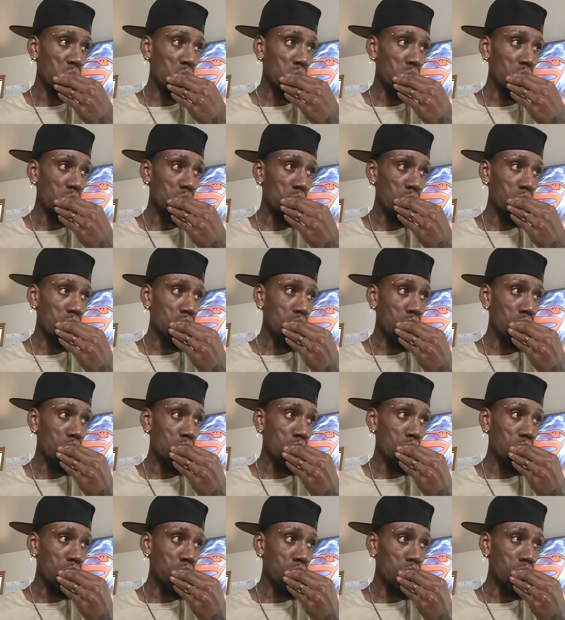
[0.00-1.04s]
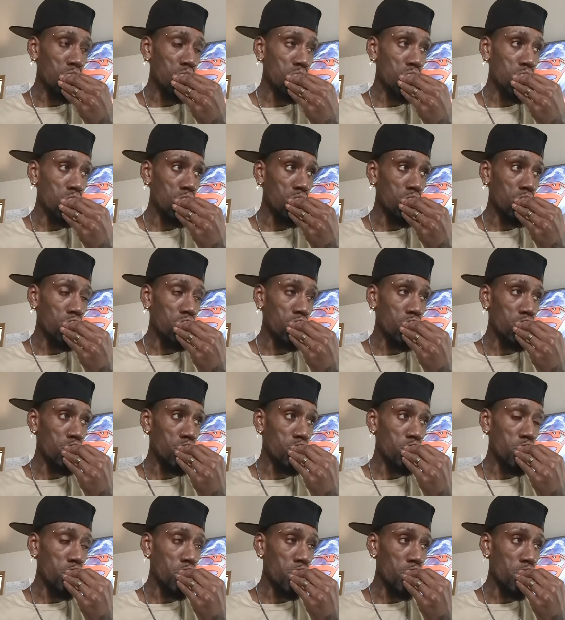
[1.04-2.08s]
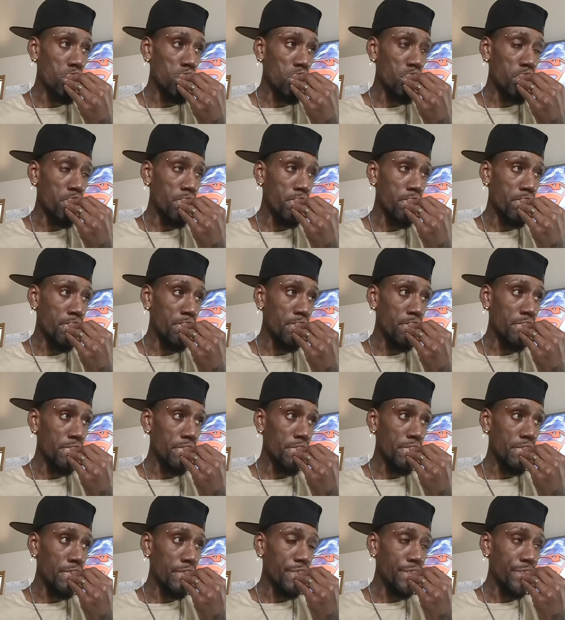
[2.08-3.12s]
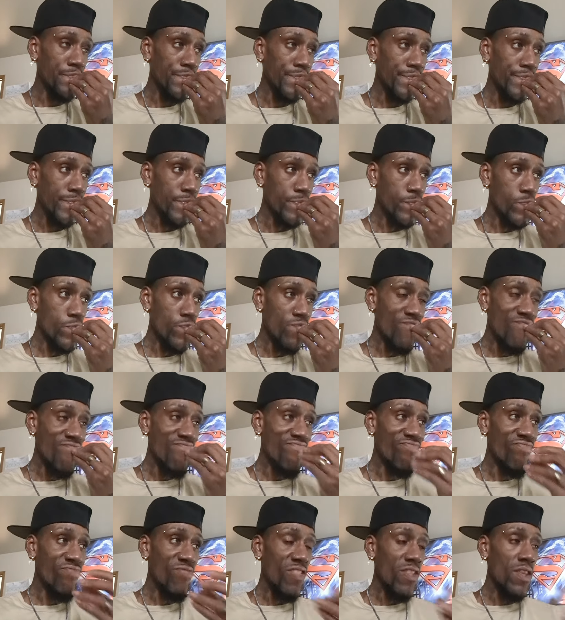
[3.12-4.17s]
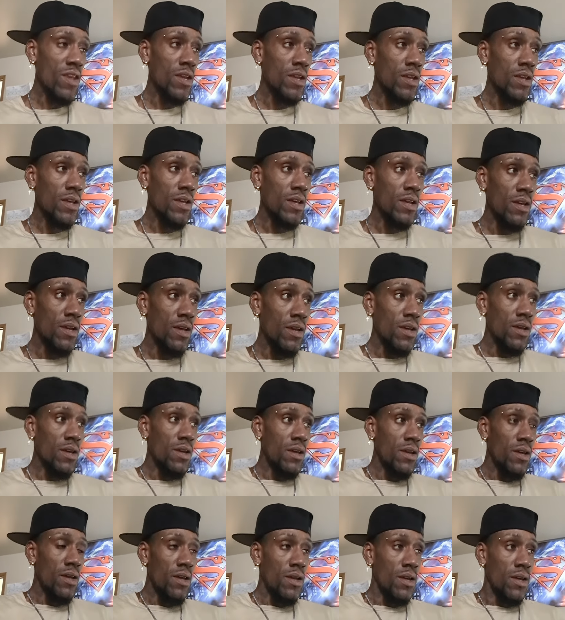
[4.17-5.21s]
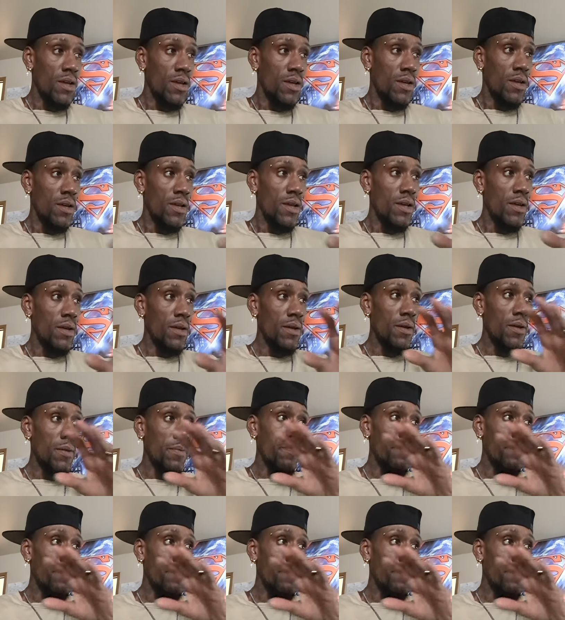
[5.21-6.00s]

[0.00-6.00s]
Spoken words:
(no one is talking)